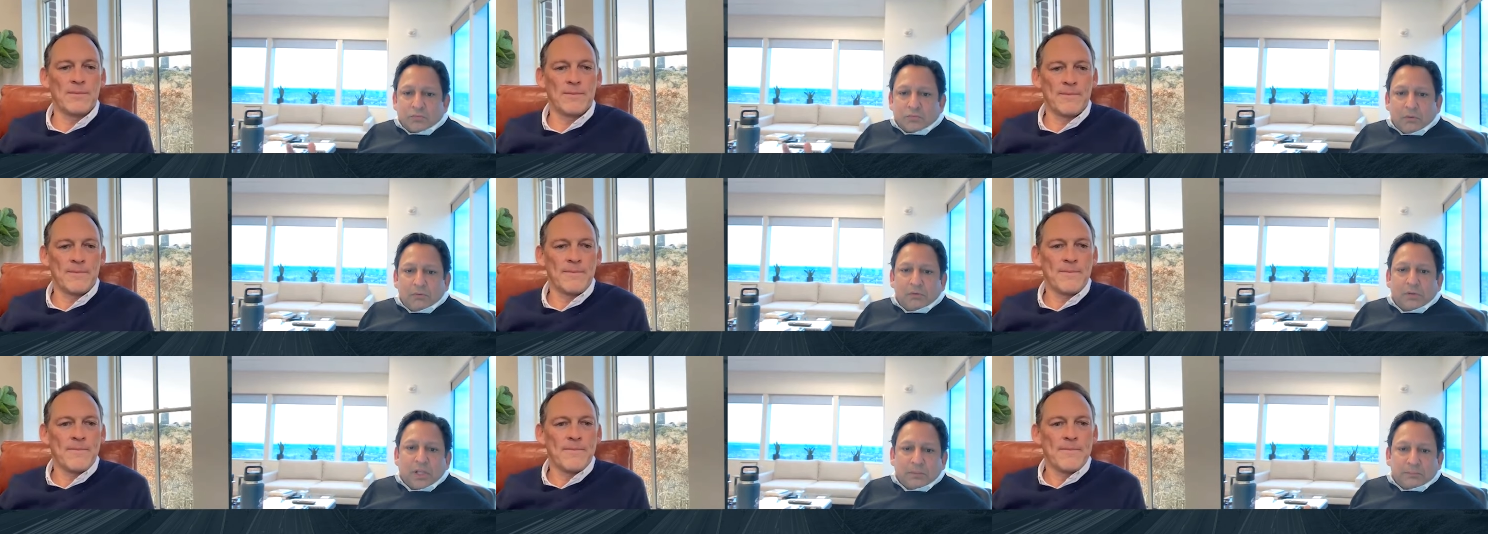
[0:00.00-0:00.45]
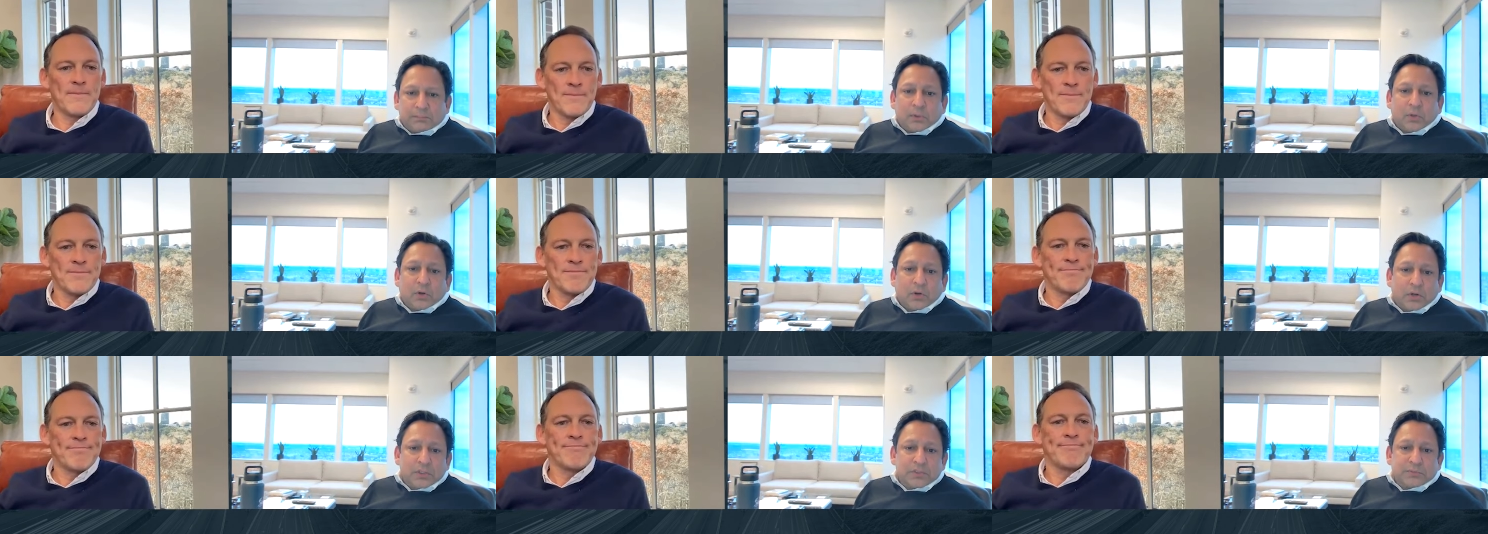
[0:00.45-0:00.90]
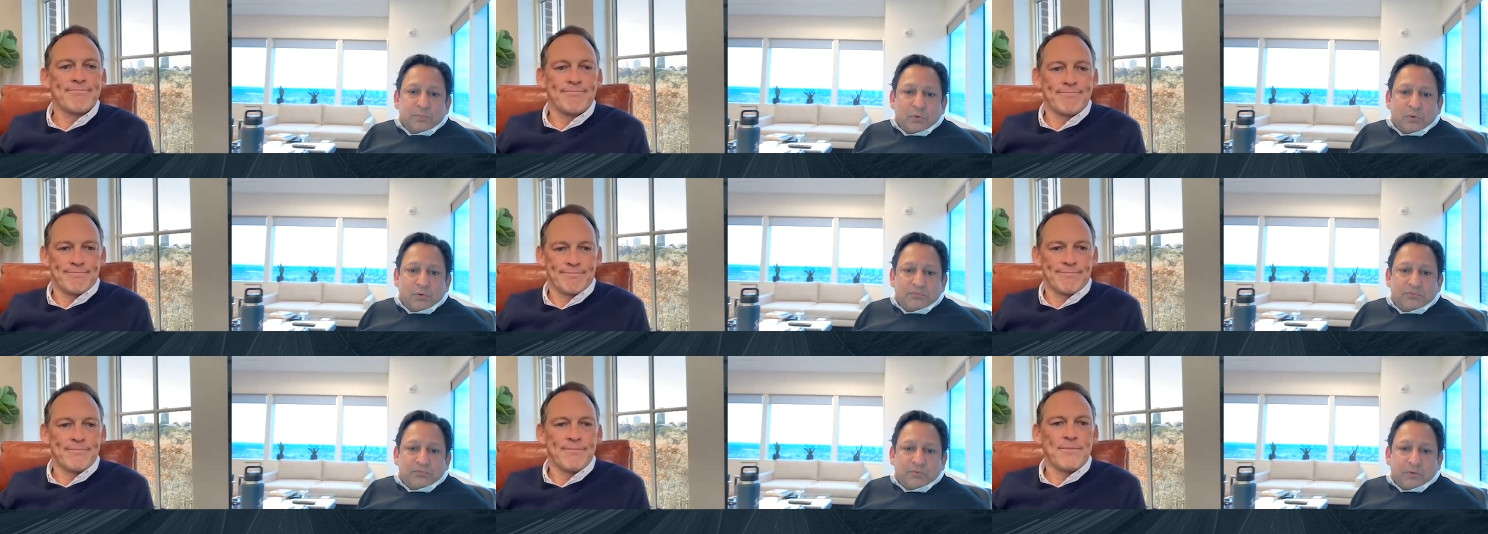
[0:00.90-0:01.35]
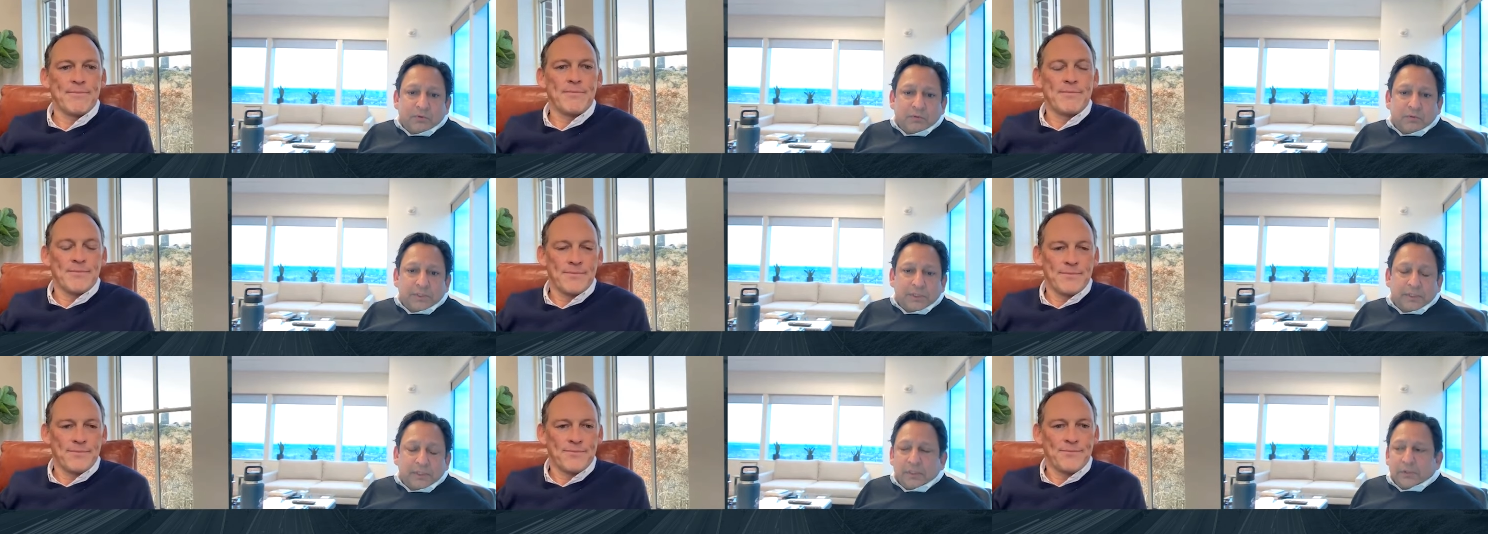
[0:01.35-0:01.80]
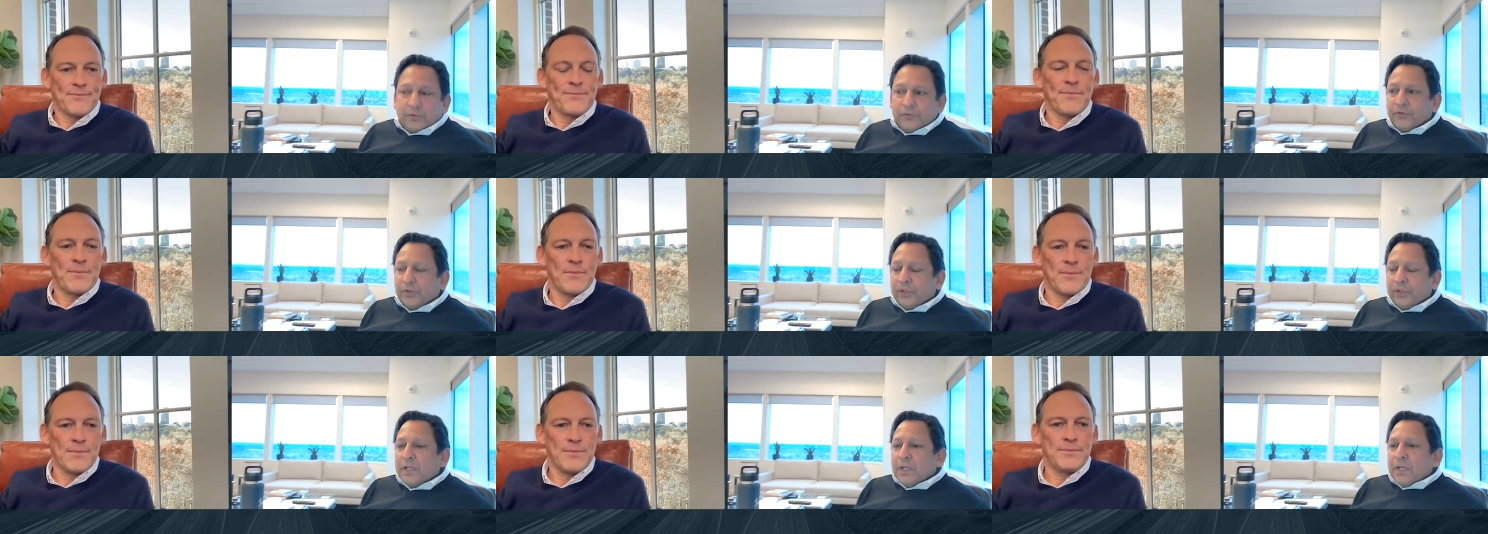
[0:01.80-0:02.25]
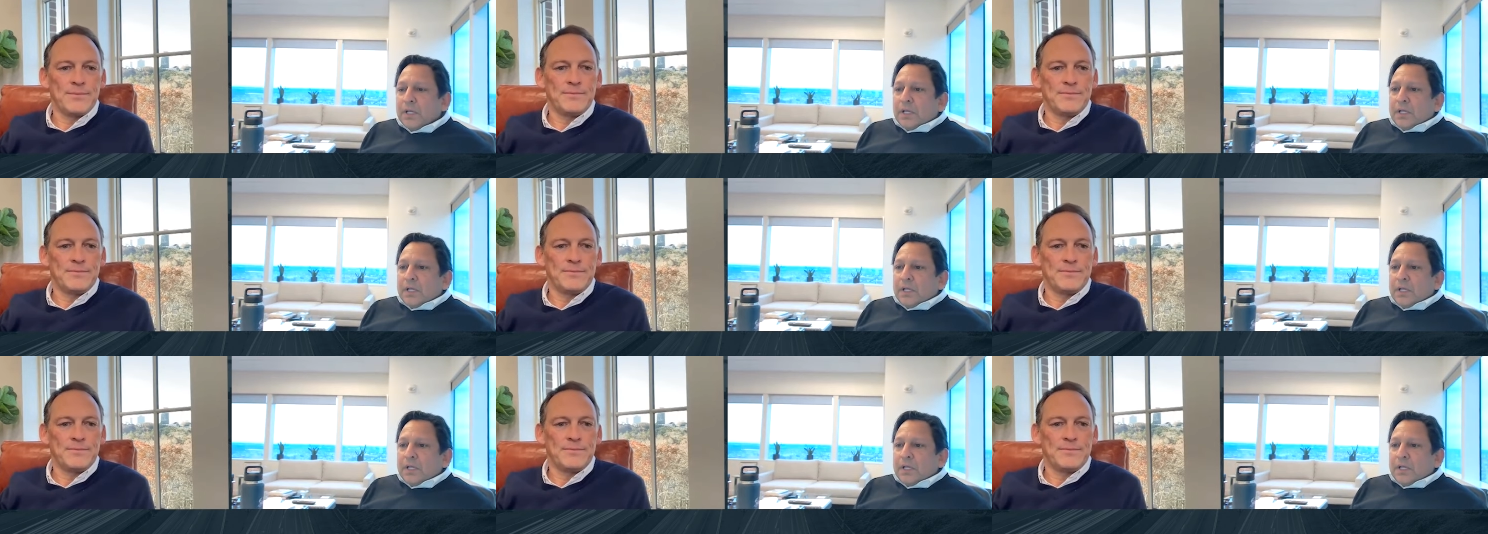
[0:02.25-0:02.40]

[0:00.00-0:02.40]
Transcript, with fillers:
Speaker 1: roll up large portfolios and